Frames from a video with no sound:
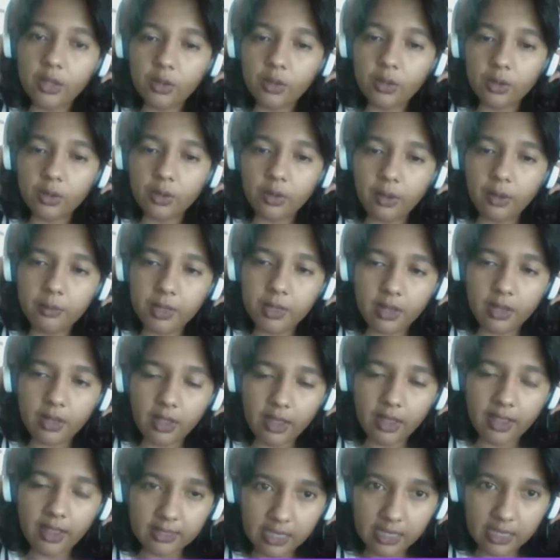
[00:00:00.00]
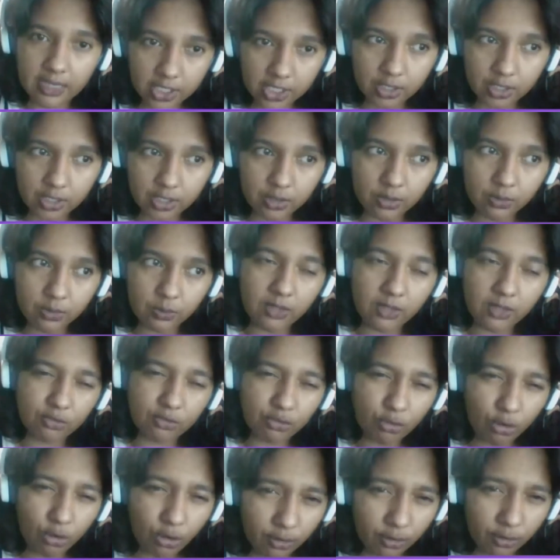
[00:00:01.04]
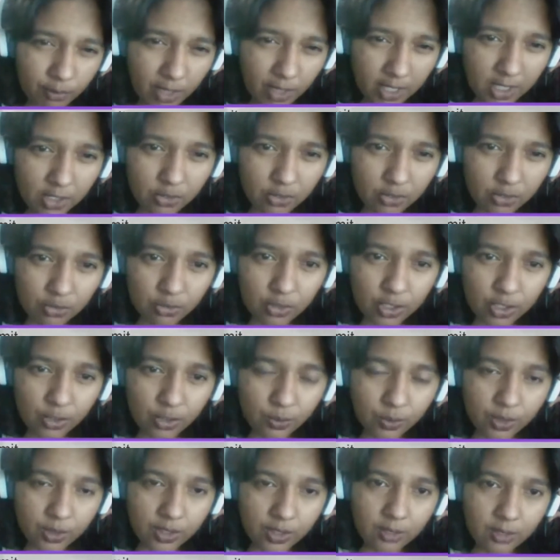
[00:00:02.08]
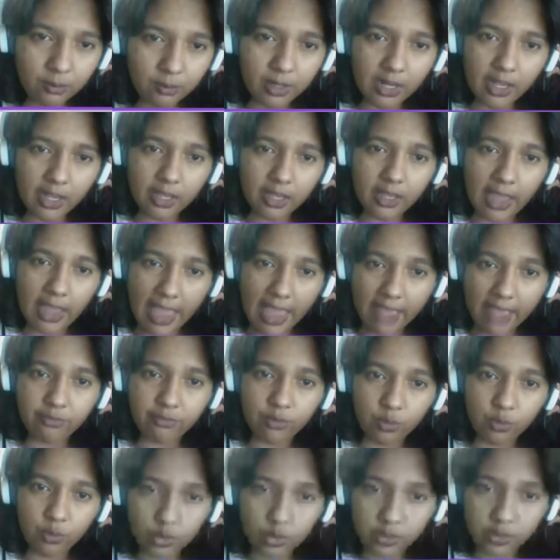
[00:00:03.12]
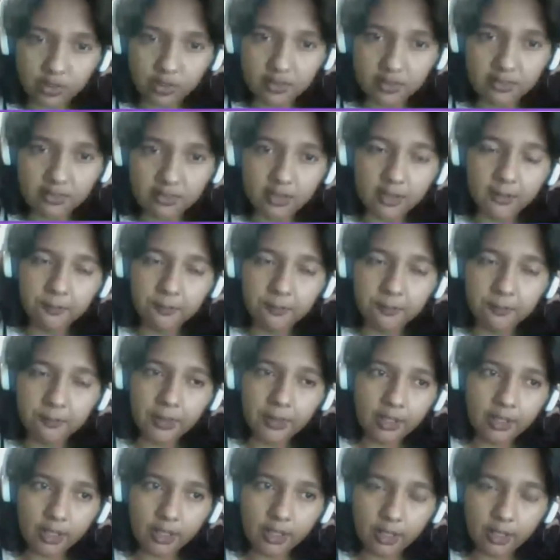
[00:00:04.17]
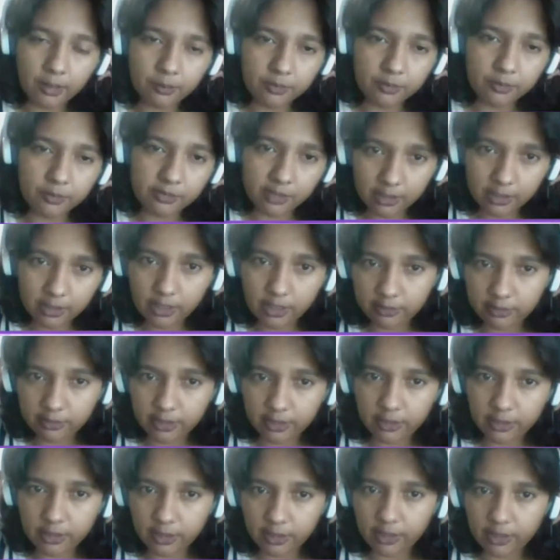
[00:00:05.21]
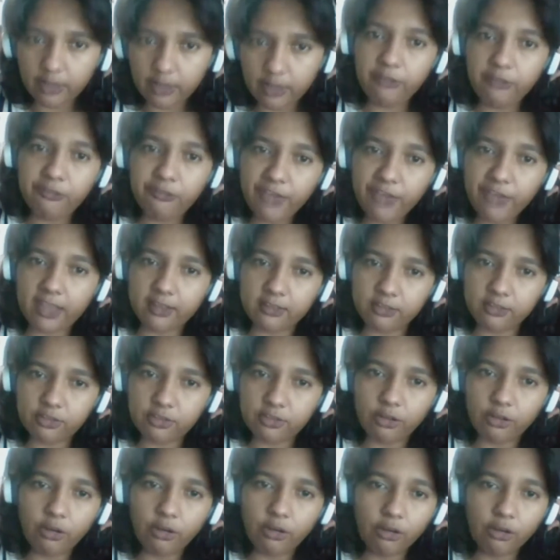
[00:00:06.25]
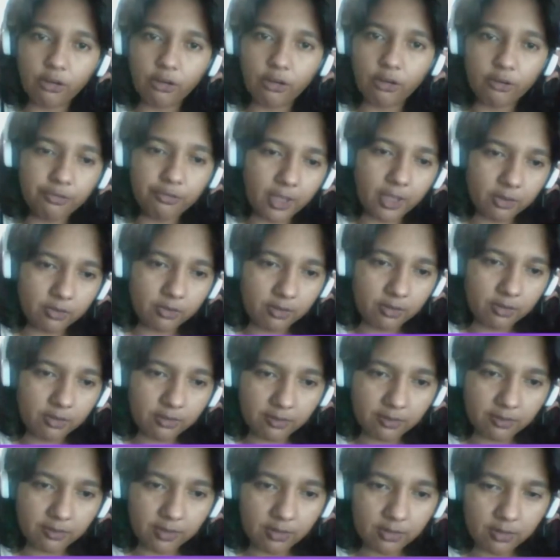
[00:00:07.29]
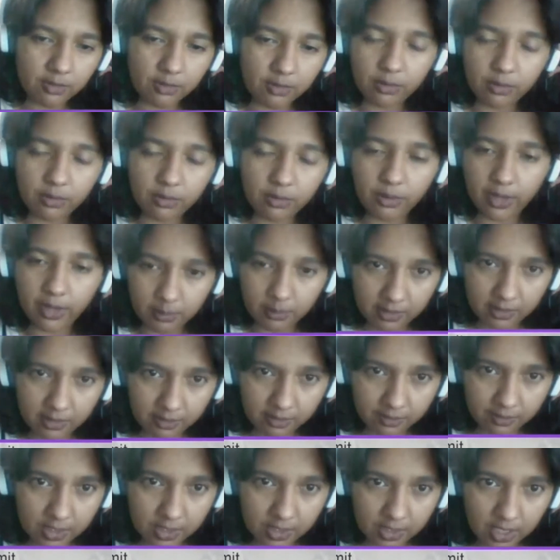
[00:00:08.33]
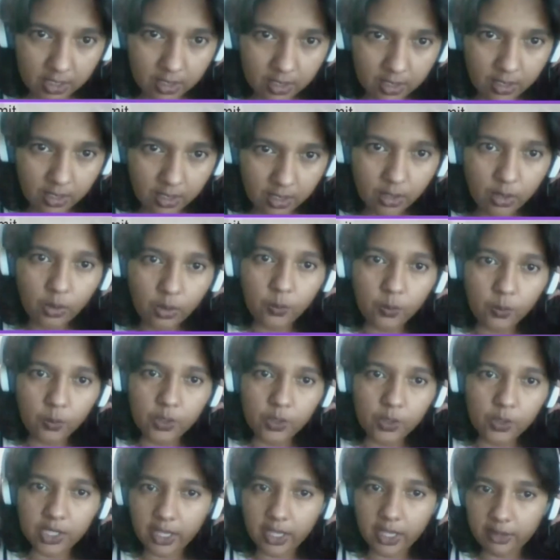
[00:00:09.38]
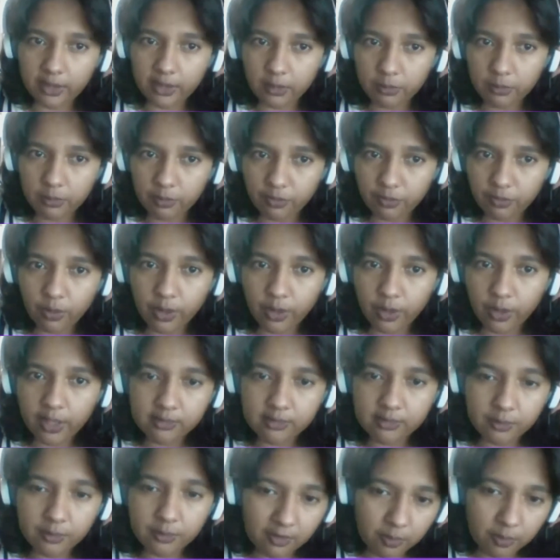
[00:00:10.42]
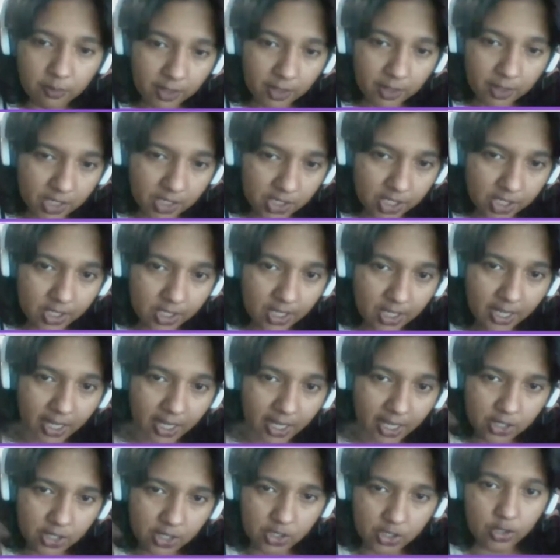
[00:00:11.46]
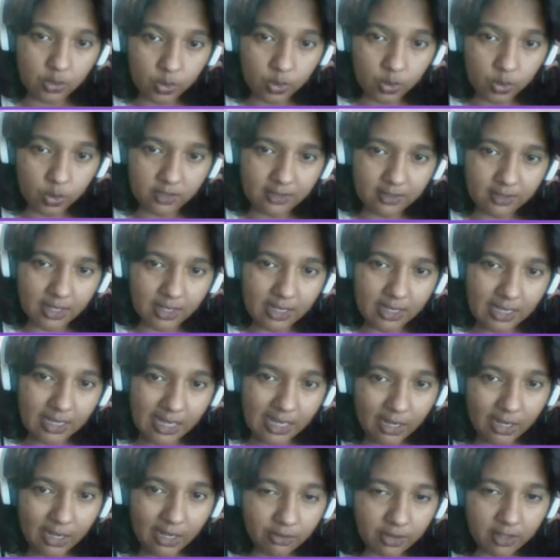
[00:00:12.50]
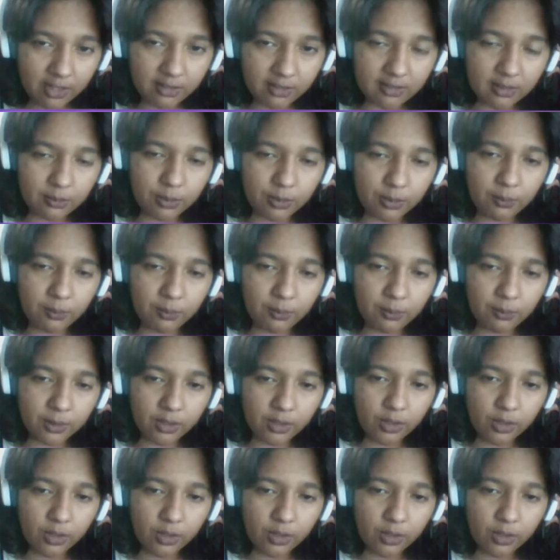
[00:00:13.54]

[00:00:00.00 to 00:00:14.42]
as a nation, we sort of managed to deal with it, but I have noticed certain effects of MH370 and MH17, which I hadn't before. As a private practitioner, I actually noticed an increase in people